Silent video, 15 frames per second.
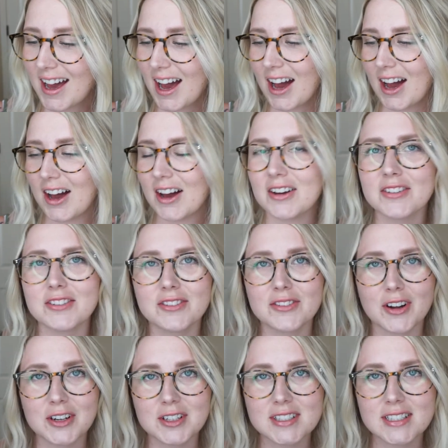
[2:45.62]
Uh,
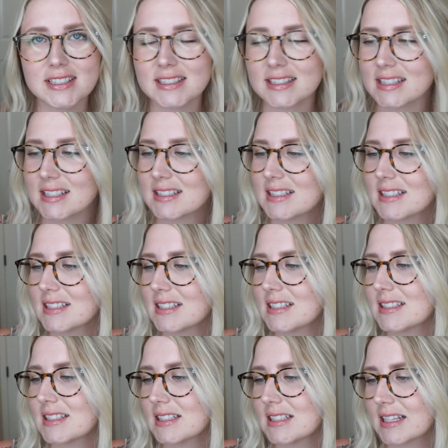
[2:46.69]
first is this. This
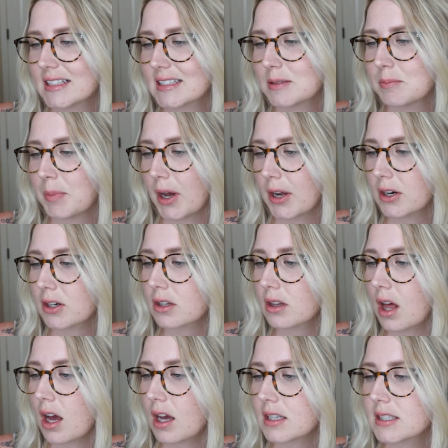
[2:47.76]
is the NYX Butter
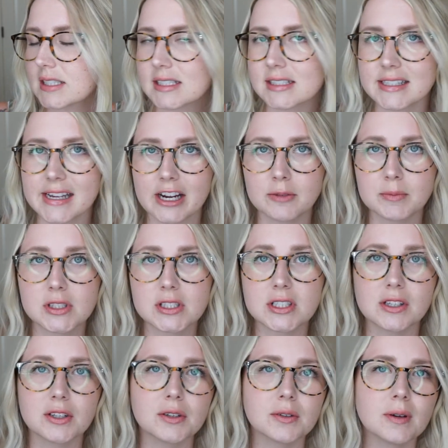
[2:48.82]
Gloss in
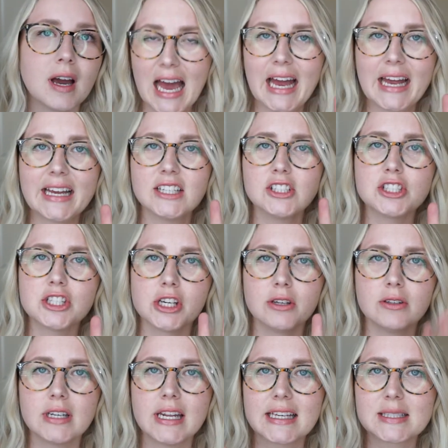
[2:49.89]
Tiramisu. I had two
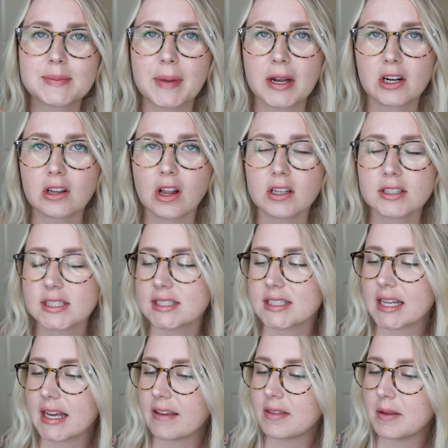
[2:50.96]
NYX Butter Glosses
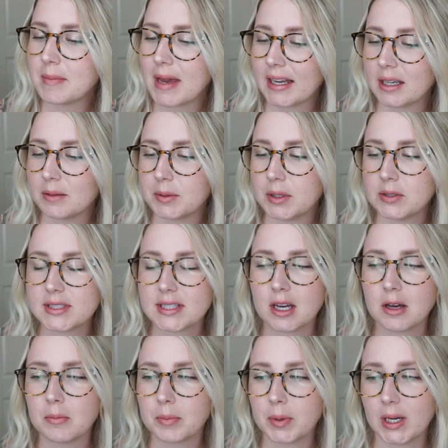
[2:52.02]
in the Makeup Use
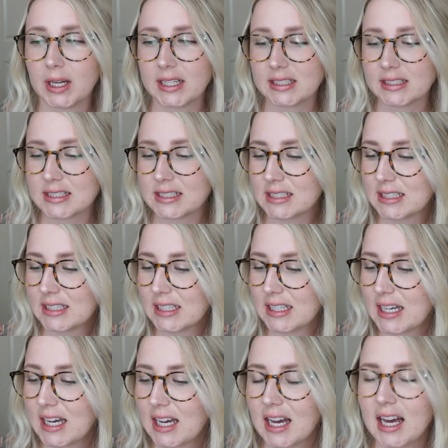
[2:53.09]
Up, but
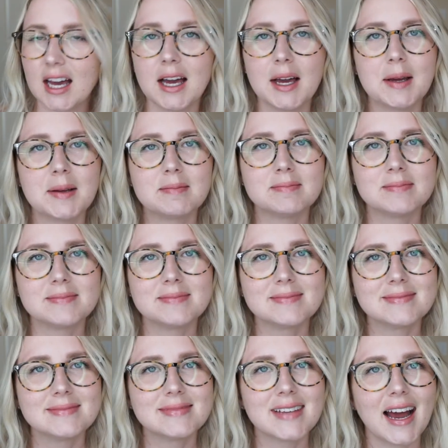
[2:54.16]
um,
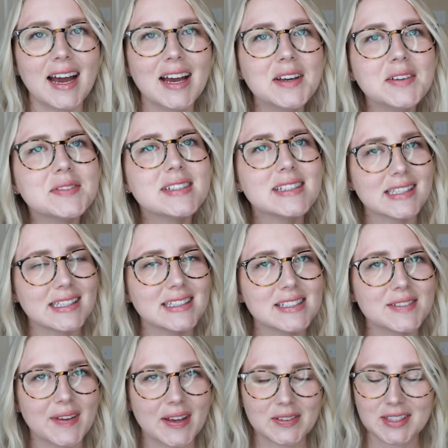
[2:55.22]
I've
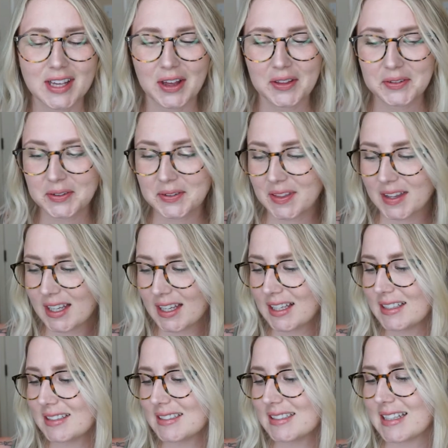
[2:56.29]
since found other
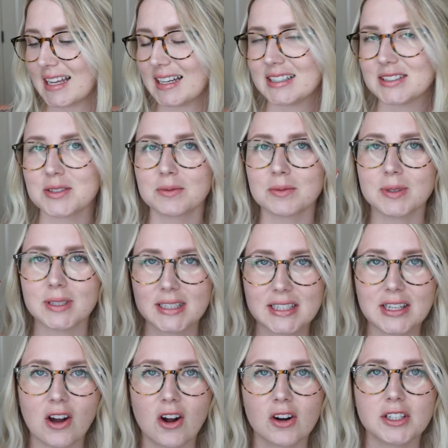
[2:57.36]
things and it's
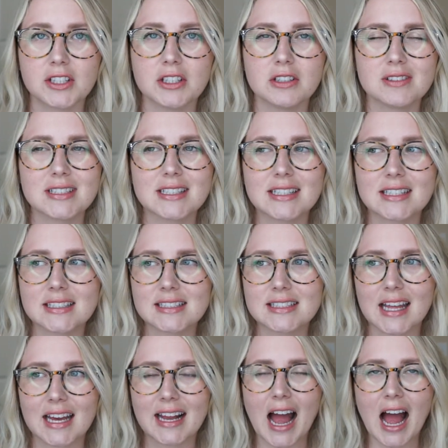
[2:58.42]
really hard to use this.
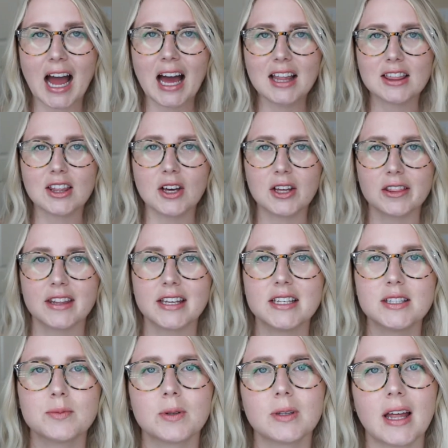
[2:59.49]
Like I thought
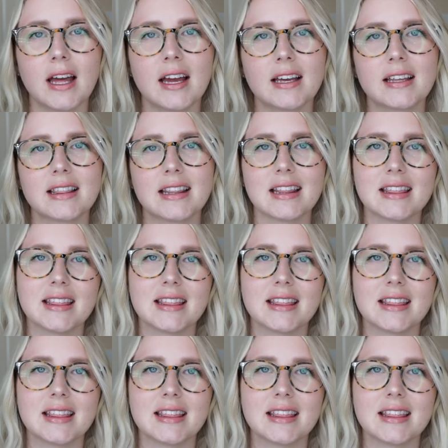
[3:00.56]
these were like the